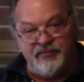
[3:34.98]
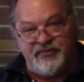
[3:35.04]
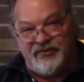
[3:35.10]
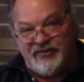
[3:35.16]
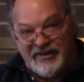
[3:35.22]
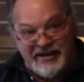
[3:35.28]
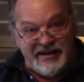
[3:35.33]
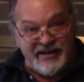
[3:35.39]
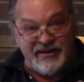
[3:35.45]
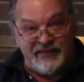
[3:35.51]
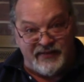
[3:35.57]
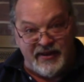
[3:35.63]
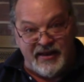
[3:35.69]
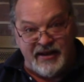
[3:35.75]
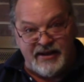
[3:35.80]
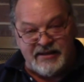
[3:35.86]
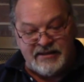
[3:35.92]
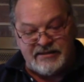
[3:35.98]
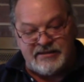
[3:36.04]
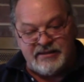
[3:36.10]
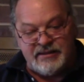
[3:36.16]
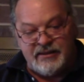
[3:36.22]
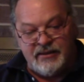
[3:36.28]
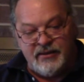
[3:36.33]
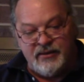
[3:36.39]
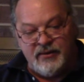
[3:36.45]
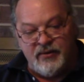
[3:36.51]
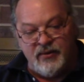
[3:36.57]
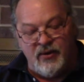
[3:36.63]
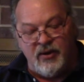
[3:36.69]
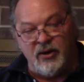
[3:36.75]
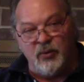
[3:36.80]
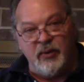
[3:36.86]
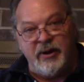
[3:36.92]
seeing things,
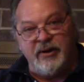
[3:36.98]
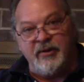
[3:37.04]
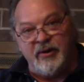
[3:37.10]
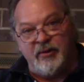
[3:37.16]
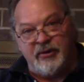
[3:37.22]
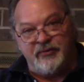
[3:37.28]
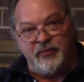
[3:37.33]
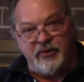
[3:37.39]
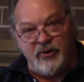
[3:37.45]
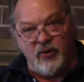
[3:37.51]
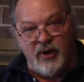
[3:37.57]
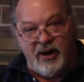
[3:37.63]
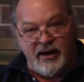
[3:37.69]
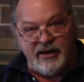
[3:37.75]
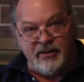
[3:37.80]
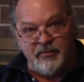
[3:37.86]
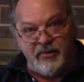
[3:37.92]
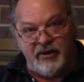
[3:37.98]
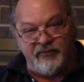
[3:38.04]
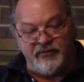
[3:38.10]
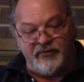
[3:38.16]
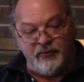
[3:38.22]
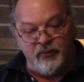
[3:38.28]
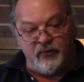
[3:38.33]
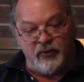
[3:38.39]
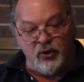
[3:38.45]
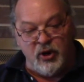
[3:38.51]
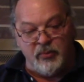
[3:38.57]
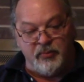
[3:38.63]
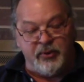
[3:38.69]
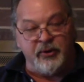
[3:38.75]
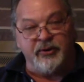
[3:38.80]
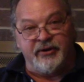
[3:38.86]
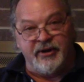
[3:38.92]
all the way, as we know, high EMFs over a
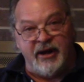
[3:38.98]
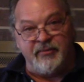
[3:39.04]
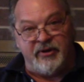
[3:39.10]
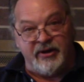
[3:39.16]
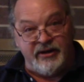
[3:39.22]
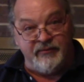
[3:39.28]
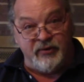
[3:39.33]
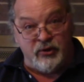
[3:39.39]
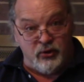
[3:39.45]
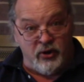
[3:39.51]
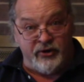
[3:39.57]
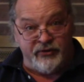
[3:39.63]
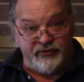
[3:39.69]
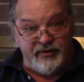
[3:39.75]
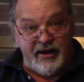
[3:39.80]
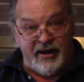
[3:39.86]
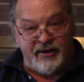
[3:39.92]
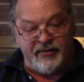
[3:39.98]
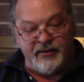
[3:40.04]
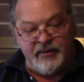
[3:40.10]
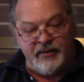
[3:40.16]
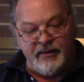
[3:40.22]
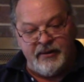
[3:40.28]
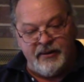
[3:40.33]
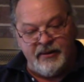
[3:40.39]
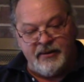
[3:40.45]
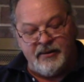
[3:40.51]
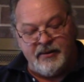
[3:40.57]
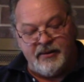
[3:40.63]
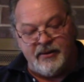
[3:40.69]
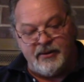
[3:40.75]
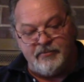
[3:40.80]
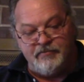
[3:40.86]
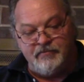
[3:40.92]
long period of time can even cause death.
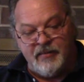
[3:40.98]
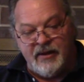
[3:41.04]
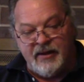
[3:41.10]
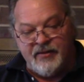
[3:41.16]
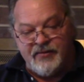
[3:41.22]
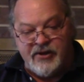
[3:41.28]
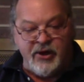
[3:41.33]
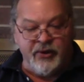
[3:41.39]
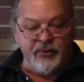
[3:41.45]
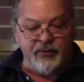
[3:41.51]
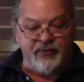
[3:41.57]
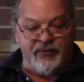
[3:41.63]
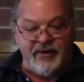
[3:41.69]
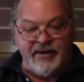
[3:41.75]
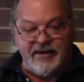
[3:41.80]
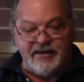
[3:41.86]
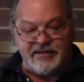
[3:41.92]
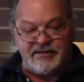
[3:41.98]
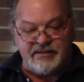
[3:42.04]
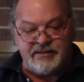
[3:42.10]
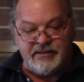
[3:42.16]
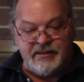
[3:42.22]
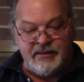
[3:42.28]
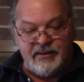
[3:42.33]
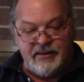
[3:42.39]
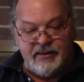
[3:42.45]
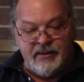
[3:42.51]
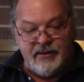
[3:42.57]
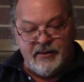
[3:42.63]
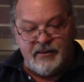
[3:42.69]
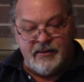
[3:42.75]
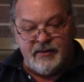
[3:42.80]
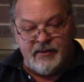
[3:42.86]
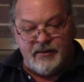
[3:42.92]
The other thing is,
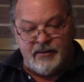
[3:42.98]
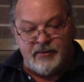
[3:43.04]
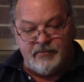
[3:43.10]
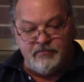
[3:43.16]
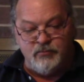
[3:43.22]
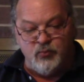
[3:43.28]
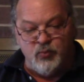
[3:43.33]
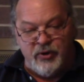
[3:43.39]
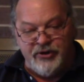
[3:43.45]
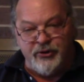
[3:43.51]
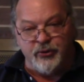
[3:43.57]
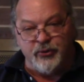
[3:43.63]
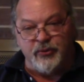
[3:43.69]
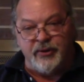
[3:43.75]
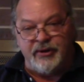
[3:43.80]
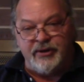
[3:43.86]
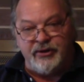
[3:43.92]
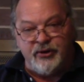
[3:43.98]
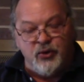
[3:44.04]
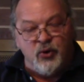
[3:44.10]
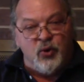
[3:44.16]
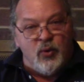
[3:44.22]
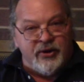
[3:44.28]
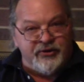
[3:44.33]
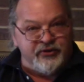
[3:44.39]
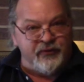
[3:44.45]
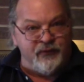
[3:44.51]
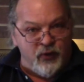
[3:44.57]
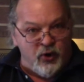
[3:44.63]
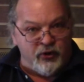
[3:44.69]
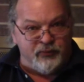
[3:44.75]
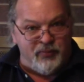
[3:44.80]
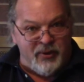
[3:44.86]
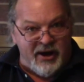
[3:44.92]
when you don't want your
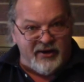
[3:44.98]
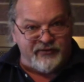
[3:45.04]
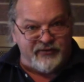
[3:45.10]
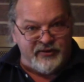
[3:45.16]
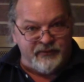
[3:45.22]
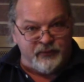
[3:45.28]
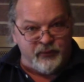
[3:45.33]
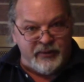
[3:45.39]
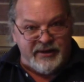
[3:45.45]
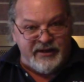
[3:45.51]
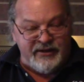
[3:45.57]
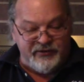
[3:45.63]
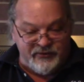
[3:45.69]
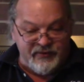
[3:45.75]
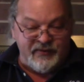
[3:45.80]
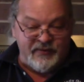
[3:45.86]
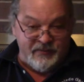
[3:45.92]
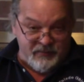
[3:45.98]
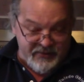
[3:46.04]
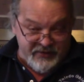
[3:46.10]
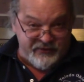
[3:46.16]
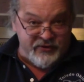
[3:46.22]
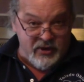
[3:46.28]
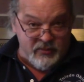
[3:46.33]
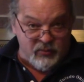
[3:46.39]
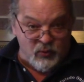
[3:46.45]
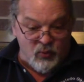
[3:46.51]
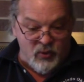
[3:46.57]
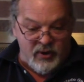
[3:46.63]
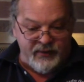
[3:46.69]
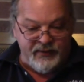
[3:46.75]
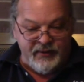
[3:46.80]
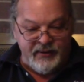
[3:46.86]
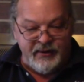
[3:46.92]
false positive readings is number
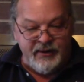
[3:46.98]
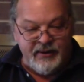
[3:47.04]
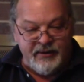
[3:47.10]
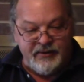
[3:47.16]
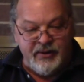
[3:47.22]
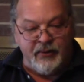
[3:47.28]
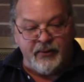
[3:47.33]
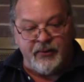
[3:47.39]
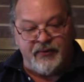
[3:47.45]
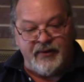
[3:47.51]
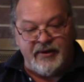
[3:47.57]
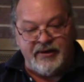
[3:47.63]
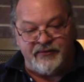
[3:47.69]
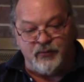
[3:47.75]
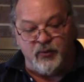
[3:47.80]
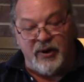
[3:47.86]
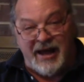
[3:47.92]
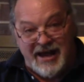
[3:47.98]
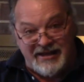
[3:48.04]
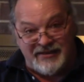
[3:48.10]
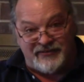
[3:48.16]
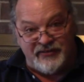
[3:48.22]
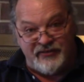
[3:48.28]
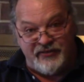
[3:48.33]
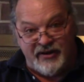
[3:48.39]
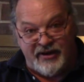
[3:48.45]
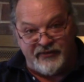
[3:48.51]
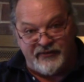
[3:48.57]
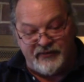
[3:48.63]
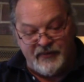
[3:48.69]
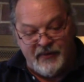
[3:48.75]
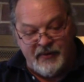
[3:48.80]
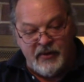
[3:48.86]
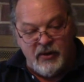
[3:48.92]
one. The other thing is, what I
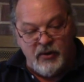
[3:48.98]
suggest,